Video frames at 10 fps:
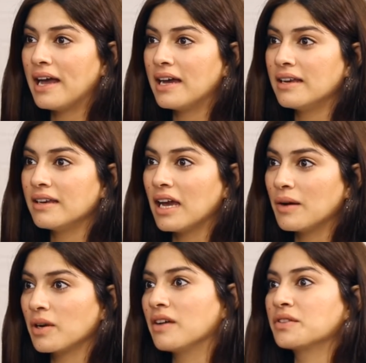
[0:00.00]
and
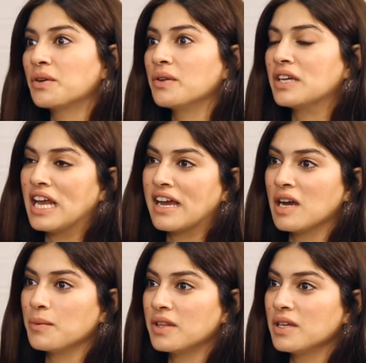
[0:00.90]
I would love to go there and hang
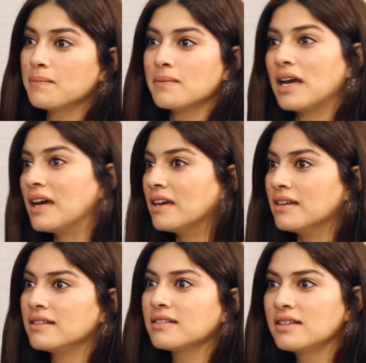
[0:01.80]
out with them,
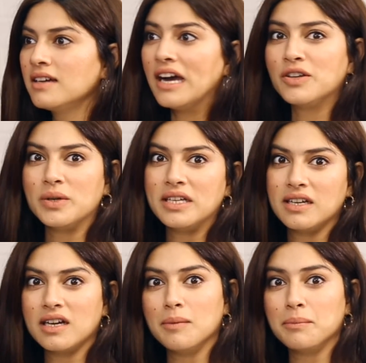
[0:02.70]
and I don't need any